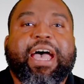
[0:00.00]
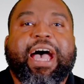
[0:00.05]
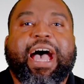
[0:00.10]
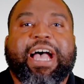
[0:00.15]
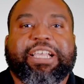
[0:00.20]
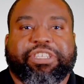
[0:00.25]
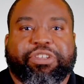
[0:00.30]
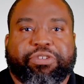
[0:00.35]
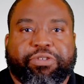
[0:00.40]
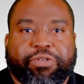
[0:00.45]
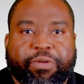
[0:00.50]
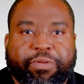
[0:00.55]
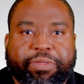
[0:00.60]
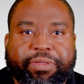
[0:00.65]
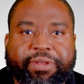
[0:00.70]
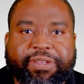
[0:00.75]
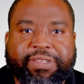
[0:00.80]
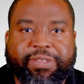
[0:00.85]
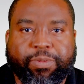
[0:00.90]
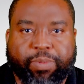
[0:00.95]
As you go
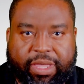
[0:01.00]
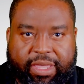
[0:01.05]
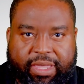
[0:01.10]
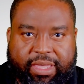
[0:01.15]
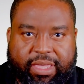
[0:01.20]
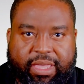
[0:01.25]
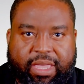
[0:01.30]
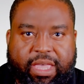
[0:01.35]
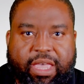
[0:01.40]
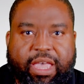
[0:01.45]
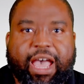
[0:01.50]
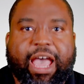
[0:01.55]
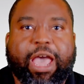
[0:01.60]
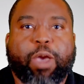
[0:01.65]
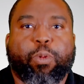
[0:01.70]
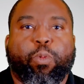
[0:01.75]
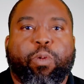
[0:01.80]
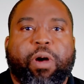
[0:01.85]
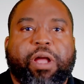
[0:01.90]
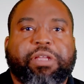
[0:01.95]
through this week, I
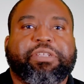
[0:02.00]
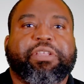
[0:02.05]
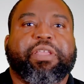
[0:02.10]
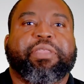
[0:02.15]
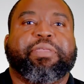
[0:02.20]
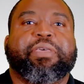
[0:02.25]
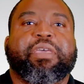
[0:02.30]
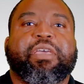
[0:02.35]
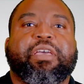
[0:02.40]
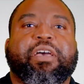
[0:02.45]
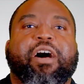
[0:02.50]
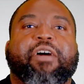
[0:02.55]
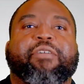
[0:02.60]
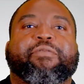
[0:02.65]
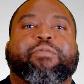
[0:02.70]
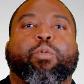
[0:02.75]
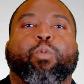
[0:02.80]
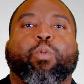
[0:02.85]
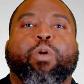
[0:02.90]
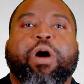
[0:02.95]
want you to think of
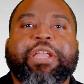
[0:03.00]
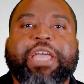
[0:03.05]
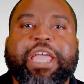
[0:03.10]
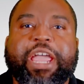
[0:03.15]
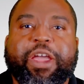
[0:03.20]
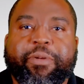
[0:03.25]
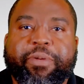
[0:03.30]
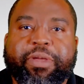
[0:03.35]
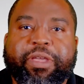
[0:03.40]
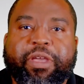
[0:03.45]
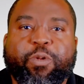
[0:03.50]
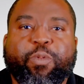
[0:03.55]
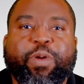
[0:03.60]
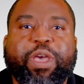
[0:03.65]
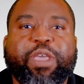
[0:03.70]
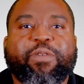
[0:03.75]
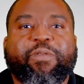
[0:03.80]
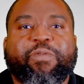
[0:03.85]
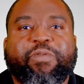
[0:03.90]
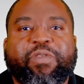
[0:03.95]
one area where
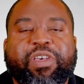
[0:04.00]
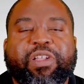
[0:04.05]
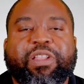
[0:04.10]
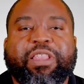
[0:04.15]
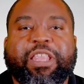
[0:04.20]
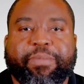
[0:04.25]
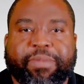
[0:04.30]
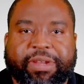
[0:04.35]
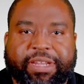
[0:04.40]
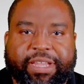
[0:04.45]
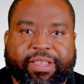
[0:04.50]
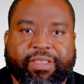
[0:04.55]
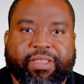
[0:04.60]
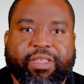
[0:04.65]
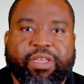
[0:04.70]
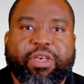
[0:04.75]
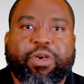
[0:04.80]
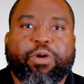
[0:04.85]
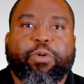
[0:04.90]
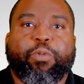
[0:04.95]
you feel limited.
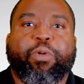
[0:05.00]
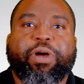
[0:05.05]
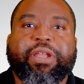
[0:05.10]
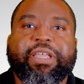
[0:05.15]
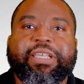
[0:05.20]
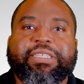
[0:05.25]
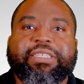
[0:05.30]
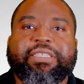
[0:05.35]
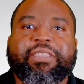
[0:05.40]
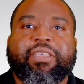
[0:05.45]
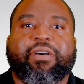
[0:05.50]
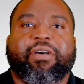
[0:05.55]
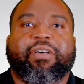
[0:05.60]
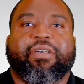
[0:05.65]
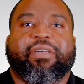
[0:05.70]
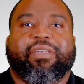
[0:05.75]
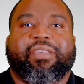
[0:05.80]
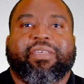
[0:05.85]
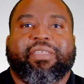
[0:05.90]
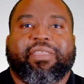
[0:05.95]
What is the
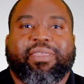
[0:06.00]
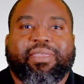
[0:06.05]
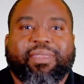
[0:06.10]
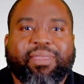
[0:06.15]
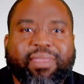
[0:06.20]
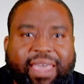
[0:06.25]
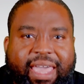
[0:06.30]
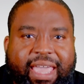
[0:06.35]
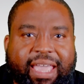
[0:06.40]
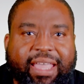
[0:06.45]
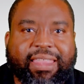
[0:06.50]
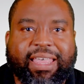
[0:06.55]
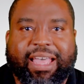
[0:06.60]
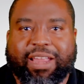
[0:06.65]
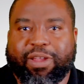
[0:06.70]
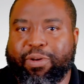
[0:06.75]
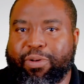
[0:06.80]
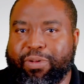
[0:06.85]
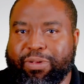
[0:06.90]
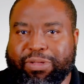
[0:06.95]
thing
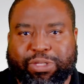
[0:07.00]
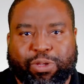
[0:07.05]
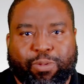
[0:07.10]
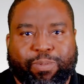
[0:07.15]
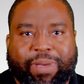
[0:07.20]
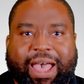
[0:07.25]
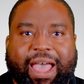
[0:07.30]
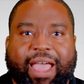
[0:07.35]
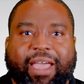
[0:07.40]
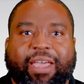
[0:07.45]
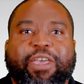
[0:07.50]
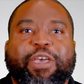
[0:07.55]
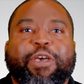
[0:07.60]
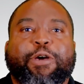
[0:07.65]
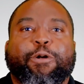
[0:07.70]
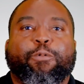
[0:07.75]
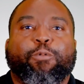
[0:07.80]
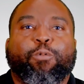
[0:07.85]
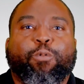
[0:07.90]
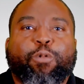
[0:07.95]
that holds you back,
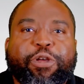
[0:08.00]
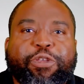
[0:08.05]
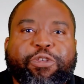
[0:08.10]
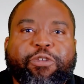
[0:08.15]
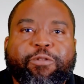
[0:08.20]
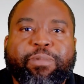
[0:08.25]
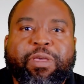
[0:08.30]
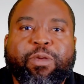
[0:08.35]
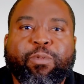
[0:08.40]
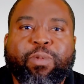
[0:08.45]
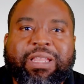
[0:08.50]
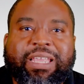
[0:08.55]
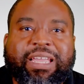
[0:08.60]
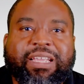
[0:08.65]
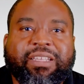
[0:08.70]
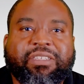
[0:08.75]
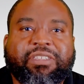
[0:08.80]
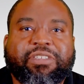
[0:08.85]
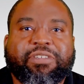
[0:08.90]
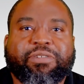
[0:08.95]
would you be
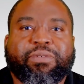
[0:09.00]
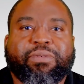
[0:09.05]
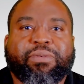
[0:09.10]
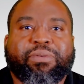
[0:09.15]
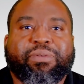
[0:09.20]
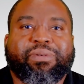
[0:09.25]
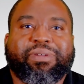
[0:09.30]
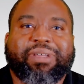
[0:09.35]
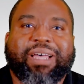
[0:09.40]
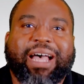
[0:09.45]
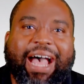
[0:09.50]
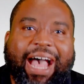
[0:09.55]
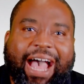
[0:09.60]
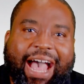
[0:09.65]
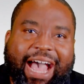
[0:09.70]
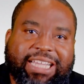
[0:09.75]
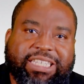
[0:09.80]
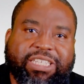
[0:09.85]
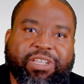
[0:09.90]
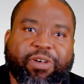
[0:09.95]
willing to
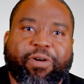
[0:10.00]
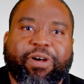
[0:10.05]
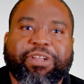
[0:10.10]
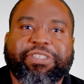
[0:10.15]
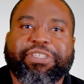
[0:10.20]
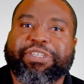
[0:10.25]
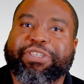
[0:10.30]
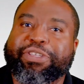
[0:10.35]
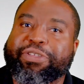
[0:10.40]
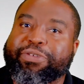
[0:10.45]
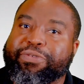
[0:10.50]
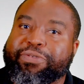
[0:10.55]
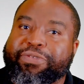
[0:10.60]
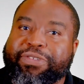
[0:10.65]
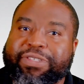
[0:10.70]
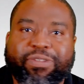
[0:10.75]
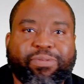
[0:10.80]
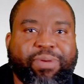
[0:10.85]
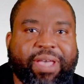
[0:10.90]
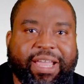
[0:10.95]
ask God to
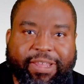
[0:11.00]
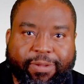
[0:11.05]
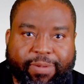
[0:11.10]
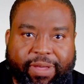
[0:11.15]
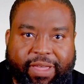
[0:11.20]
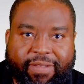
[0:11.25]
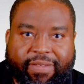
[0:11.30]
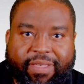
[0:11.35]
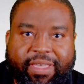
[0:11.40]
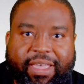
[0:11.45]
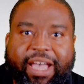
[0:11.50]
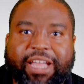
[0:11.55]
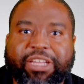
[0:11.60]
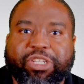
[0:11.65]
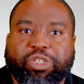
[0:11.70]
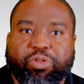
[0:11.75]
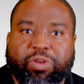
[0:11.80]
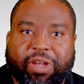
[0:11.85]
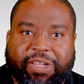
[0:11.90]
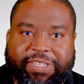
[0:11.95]
use you anyway and
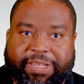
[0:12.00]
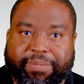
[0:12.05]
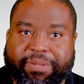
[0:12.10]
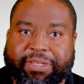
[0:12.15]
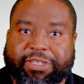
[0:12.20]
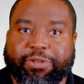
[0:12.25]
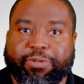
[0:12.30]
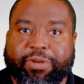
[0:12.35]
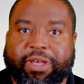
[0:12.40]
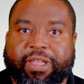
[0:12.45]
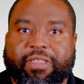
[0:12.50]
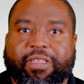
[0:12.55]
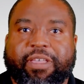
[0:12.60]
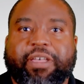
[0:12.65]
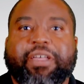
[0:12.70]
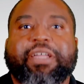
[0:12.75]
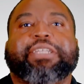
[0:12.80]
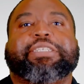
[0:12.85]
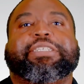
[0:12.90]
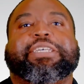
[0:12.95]
trust Him to do it?
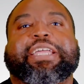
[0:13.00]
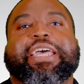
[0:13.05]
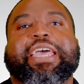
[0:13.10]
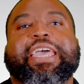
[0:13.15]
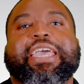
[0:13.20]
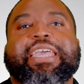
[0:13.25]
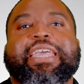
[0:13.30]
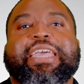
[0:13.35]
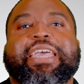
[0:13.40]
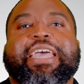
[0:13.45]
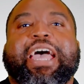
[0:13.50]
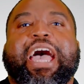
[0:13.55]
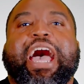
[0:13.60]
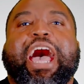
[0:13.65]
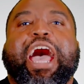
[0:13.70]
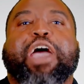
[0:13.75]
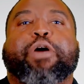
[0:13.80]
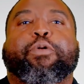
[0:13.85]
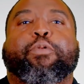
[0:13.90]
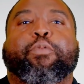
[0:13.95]
Today,
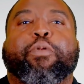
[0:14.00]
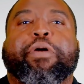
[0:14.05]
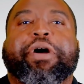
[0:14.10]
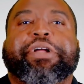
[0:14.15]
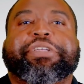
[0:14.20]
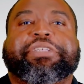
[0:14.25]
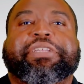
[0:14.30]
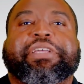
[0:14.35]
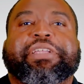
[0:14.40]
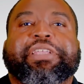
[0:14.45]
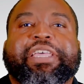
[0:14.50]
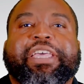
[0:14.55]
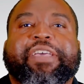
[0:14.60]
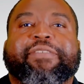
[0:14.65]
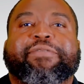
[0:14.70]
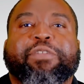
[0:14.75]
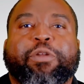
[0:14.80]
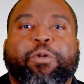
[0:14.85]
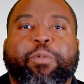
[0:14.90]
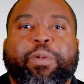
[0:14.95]
I want you to
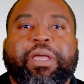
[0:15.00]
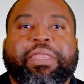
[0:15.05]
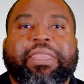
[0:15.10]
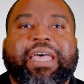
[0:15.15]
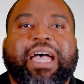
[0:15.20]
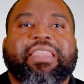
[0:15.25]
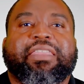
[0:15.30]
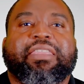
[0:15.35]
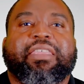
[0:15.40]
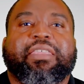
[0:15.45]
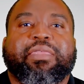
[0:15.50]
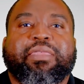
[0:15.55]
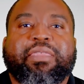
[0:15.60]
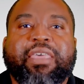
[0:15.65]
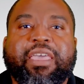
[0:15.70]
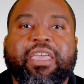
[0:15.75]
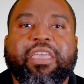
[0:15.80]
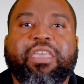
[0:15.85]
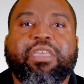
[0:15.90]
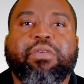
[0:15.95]
leave knowing that the
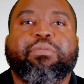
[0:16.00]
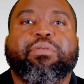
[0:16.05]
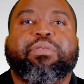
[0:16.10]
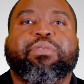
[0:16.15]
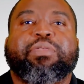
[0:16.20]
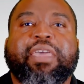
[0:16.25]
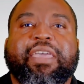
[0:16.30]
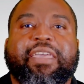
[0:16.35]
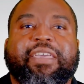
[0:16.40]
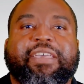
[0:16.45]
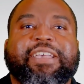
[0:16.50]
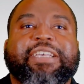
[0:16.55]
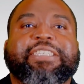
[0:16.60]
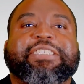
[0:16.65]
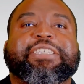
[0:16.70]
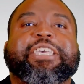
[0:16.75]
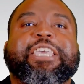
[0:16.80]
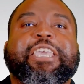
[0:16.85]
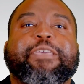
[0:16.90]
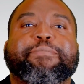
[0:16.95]
thing you think
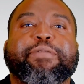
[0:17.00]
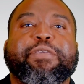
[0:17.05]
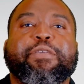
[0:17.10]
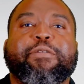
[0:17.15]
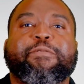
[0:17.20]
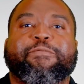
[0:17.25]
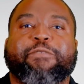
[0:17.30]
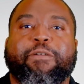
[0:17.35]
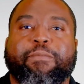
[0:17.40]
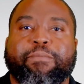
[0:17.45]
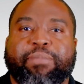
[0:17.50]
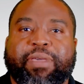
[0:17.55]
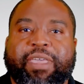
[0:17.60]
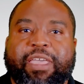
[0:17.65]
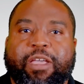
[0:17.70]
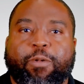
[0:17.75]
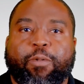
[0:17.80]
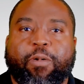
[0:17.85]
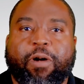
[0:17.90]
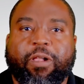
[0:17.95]
is keeping you from
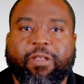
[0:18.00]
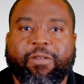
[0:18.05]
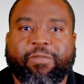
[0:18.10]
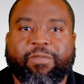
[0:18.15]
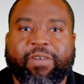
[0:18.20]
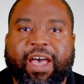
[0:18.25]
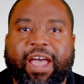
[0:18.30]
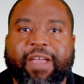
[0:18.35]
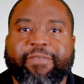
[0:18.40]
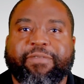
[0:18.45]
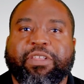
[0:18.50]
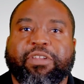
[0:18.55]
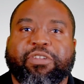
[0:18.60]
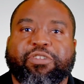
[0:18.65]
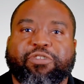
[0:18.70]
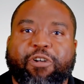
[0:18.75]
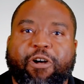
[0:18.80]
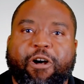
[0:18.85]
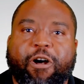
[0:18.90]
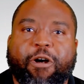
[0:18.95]
being qualified for the
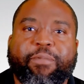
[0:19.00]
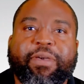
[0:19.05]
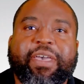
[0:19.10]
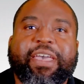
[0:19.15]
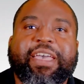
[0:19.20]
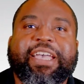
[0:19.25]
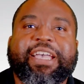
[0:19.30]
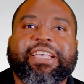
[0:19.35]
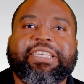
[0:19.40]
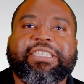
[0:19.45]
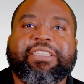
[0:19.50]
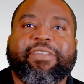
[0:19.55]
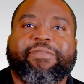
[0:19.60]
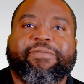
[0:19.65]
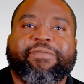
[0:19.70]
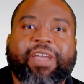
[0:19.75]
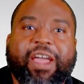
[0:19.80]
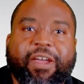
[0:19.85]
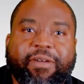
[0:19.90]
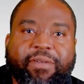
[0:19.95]
job is the
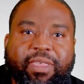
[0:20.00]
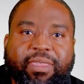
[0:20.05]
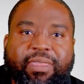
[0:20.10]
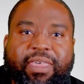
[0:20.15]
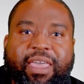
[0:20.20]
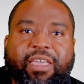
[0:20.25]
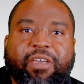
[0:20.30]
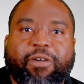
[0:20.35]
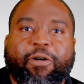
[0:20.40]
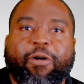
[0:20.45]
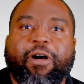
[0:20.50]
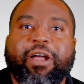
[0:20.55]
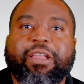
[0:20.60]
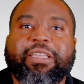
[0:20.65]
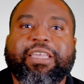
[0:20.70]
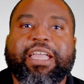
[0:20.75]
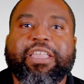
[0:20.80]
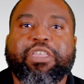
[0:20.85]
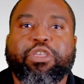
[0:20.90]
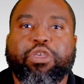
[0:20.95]
very thing
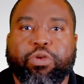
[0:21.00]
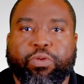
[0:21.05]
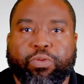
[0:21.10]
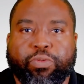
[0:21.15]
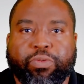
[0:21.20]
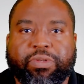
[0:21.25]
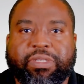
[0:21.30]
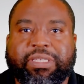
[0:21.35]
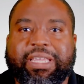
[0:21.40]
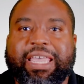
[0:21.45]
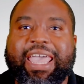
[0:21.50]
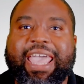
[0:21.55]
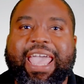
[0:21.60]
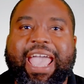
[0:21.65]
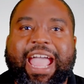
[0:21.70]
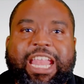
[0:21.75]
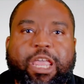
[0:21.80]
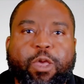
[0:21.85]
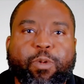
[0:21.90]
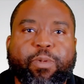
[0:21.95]
God can use
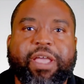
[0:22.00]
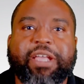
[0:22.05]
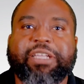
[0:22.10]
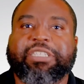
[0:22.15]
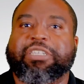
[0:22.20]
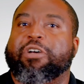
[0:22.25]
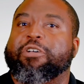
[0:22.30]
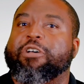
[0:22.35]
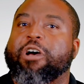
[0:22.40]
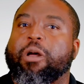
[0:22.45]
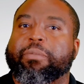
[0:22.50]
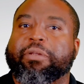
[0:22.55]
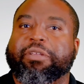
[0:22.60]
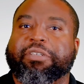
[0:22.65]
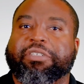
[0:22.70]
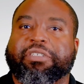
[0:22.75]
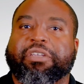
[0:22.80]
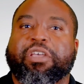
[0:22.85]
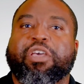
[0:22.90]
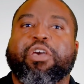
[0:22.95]
anyway to
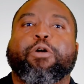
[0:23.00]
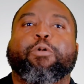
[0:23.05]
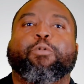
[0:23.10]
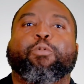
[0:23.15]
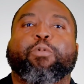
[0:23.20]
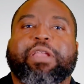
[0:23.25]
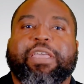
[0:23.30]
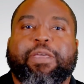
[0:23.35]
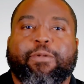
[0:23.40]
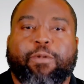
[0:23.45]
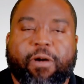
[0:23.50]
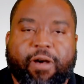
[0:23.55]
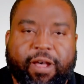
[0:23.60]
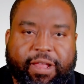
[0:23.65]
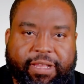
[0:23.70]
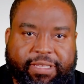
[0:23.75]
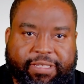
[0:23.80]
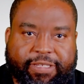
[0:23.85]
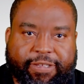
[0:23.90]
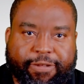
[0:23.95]
accomplish what He
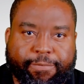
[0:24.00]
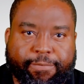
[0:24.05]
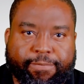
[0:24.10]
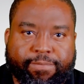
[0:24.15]
wants.